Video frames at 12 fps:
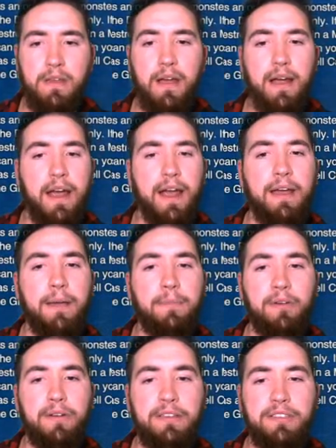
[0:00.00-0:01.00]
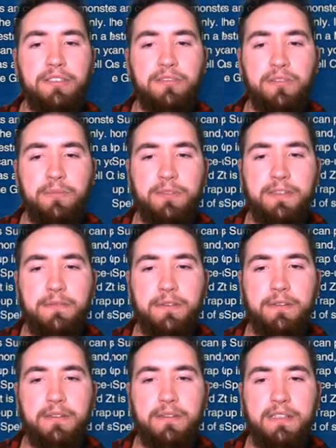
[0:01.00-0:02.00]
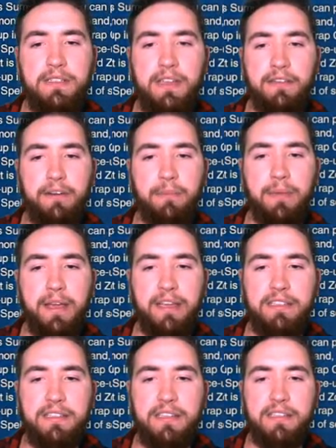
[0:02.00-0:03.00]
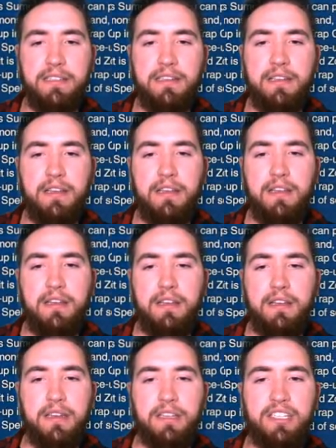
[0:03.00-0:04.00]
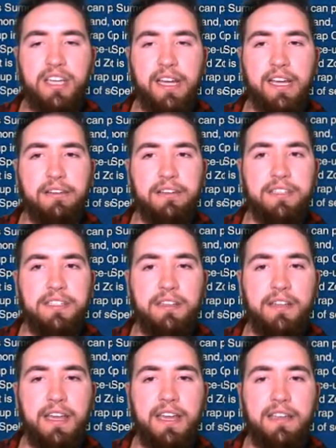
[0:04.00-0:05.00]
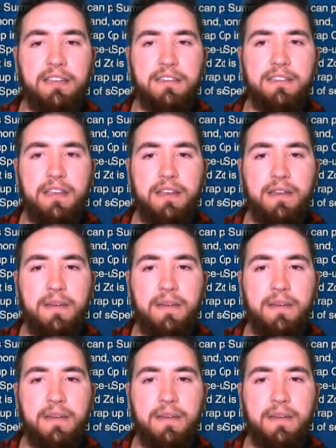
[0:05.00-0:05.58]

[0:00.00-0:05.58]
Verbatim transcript: Alright, I'm going to normal summon the Sapphire Pegasus. Check out his delays.